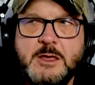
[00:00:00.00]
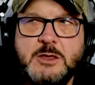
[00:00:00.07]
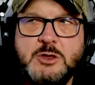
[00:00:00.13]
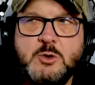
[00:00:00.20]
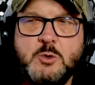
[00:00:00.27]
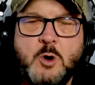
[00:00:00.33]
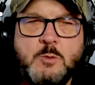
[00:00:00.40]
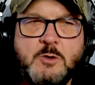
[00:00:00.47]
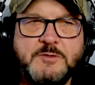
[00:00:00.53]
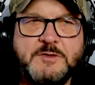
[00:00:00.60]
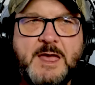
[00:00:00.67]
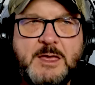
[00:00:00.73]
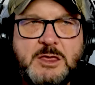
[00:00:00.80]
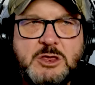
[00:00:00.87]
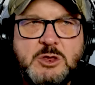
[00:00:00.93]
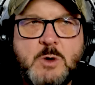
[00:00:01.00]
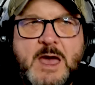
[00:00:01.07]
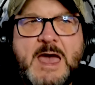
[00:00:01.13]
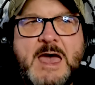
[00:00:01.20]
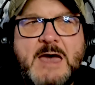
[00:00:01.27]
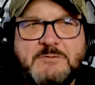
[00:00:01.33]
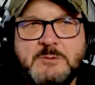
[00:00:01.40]
you
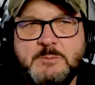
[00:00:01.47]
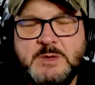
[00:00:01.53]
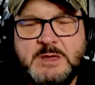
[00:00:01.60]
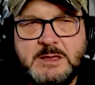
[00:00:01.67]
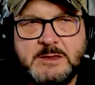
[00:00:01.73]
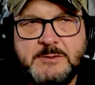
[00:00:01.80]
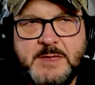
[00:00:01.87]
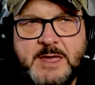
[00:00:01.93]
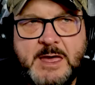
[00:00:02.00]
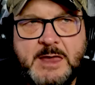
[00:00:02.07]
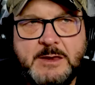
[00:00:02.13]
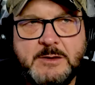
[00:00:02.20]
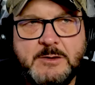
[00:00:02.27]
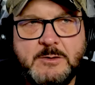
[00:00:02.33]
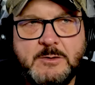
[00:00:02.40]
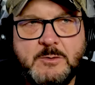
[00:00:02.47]
have to be in that